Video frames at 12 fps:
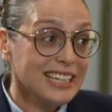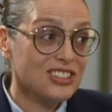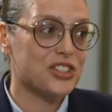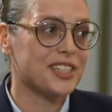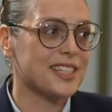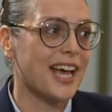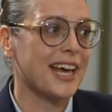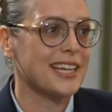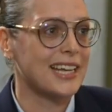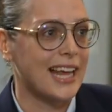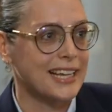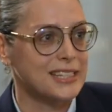just add
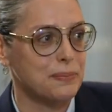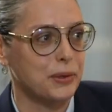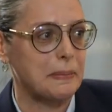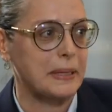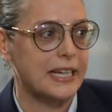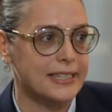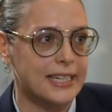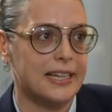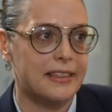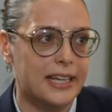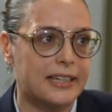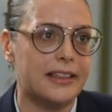a last point, because I
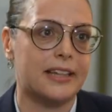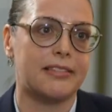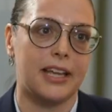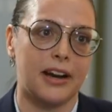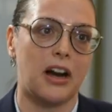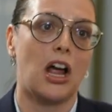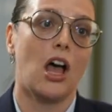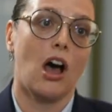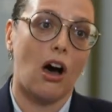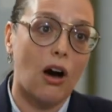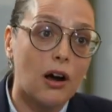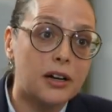think that there
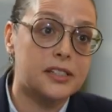are